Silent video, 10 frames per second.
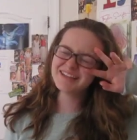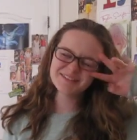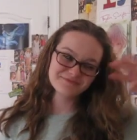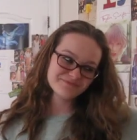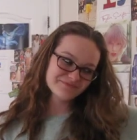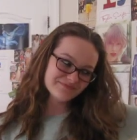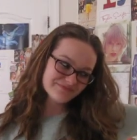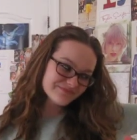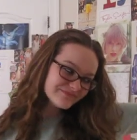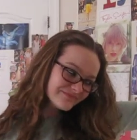
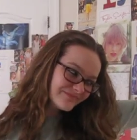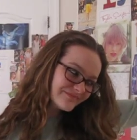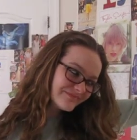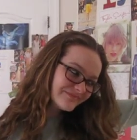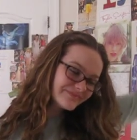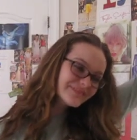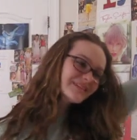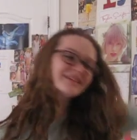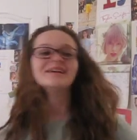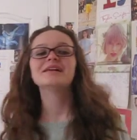
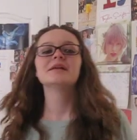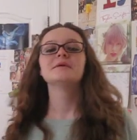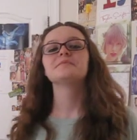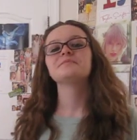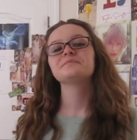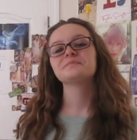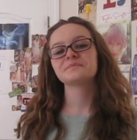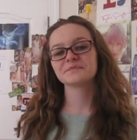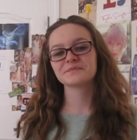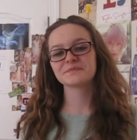
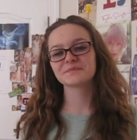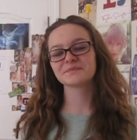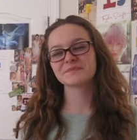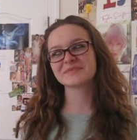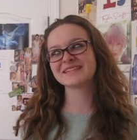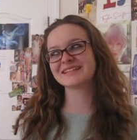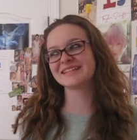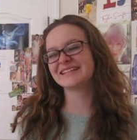Nothing is said.